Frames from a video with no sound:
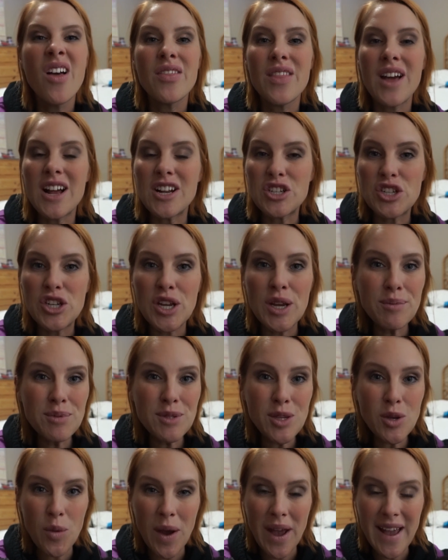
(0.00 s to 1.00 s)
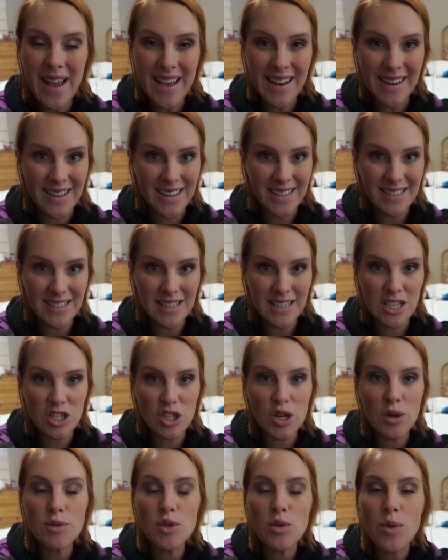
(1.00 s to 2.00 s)
that chips away at us. It
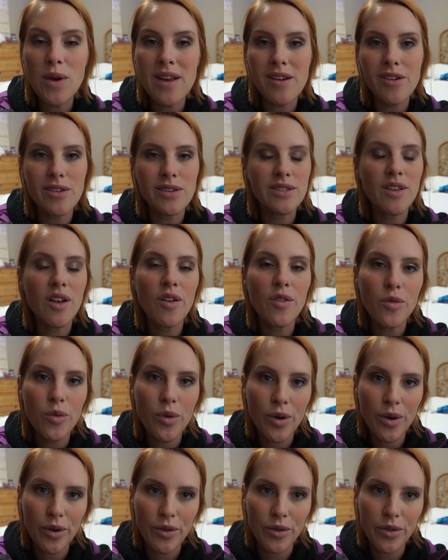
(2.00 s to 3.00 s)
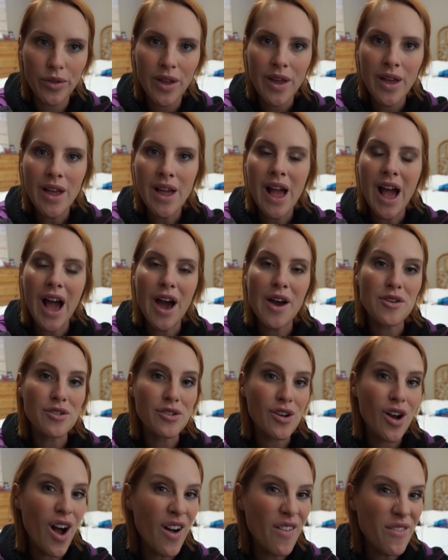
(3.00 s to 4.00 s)
chips away at our self worth, at our
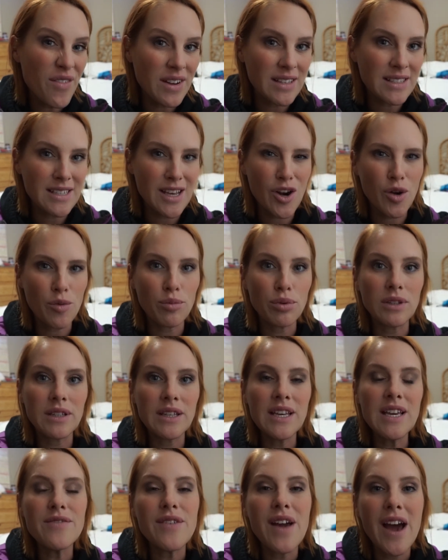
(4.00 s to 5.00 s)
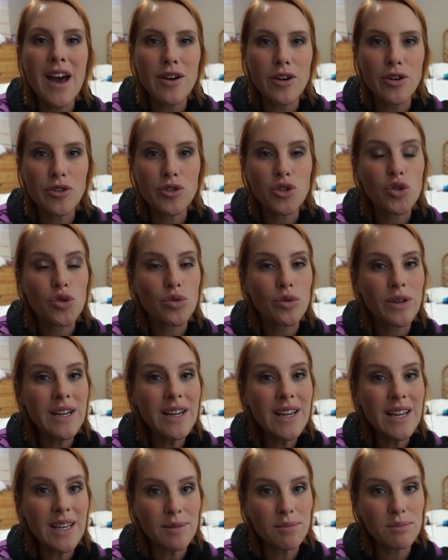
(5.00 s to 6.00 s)
confidence, at our belief, at our
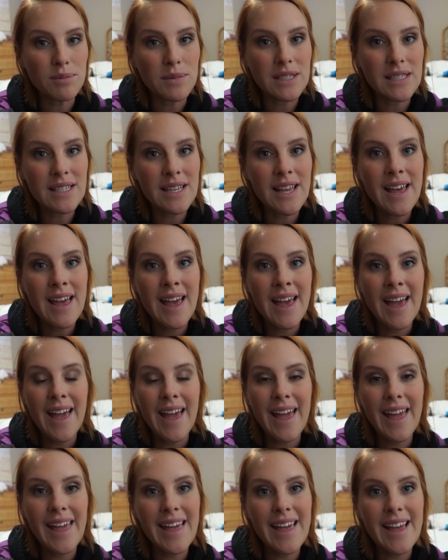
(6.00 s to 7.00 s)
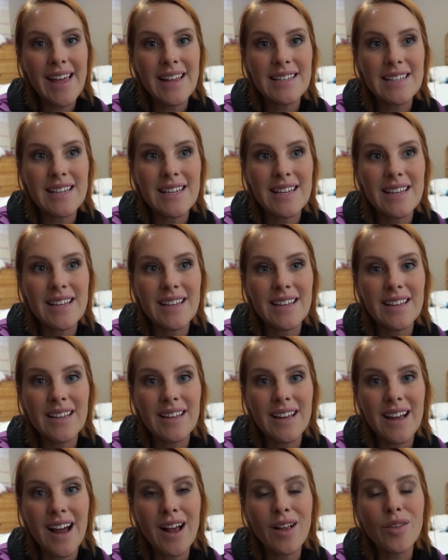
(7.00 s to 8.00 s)
dreams. And
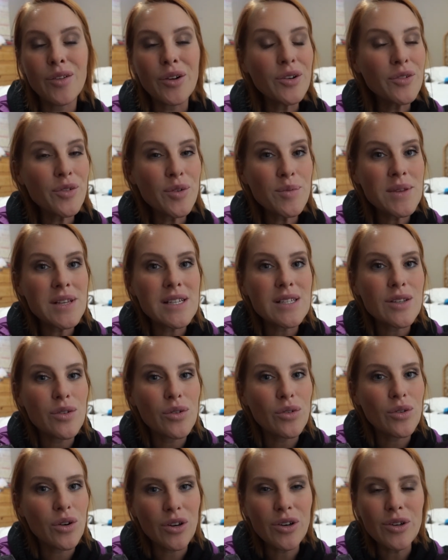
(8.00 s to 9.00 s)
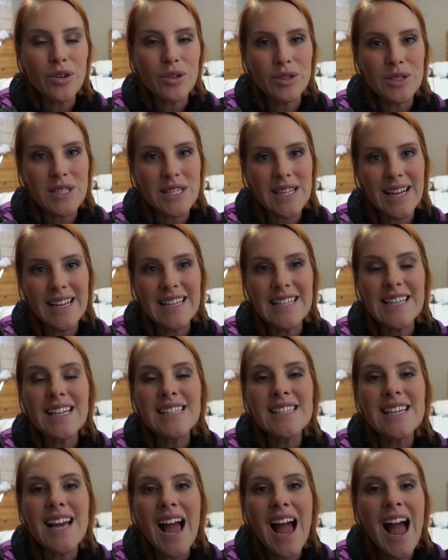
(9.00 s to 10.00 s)
I learned from these little girls that it
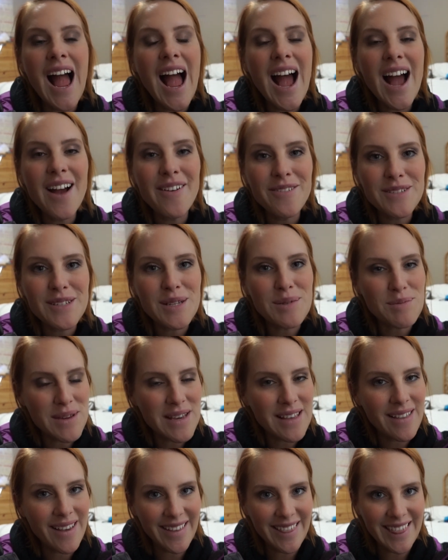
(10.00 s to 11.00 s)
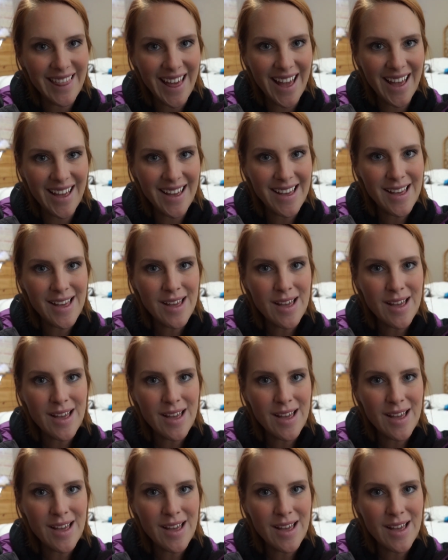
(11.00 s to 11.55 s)
doesn't have to be like that.